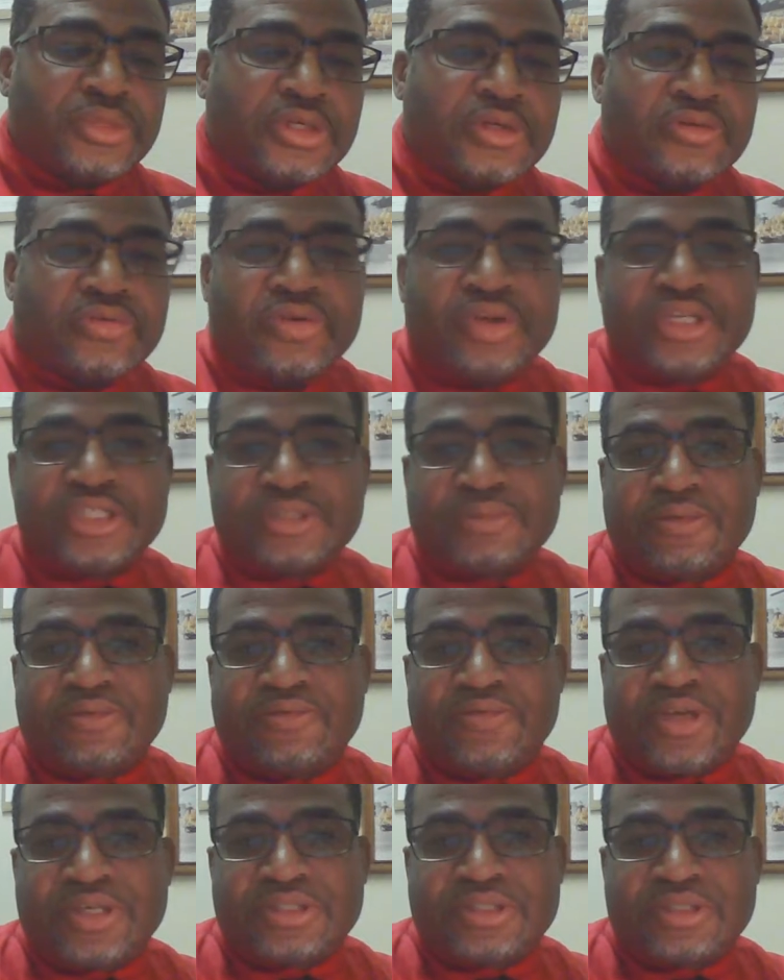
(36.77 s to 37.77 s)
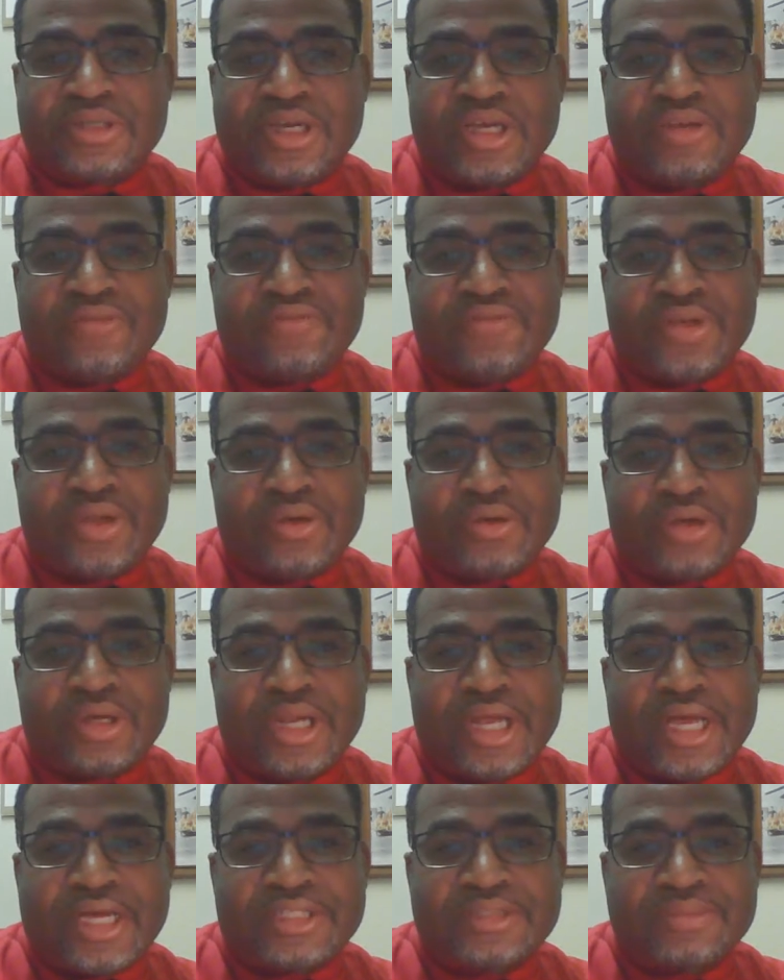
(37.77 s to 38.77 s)
Greetings, Professor and fellow
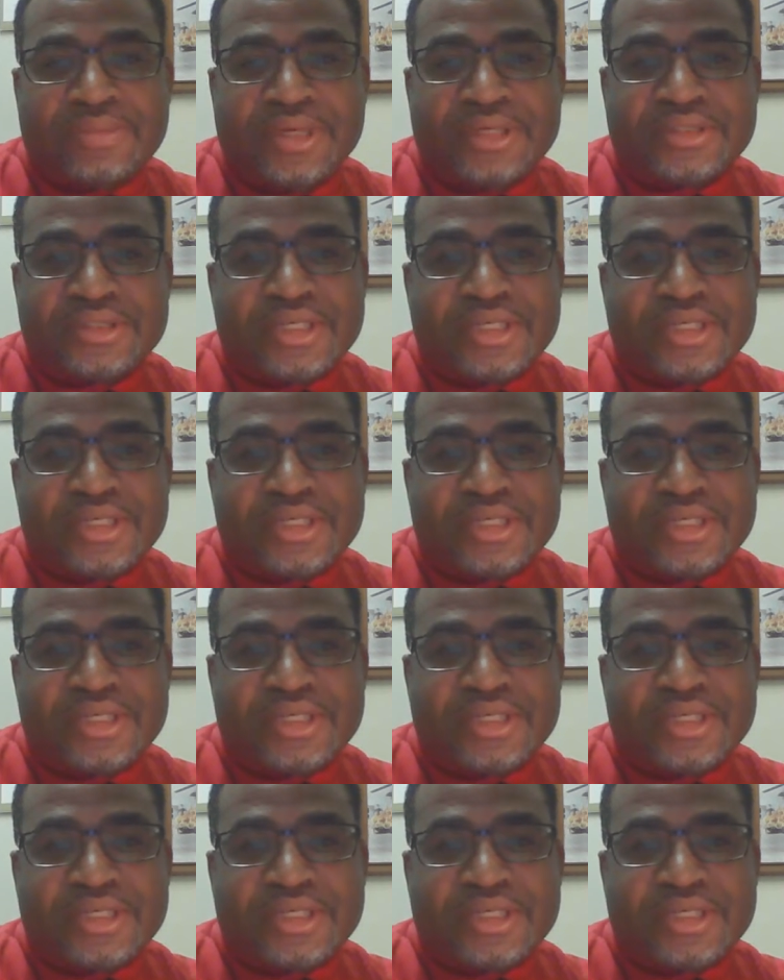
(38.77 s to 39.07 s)
classmates.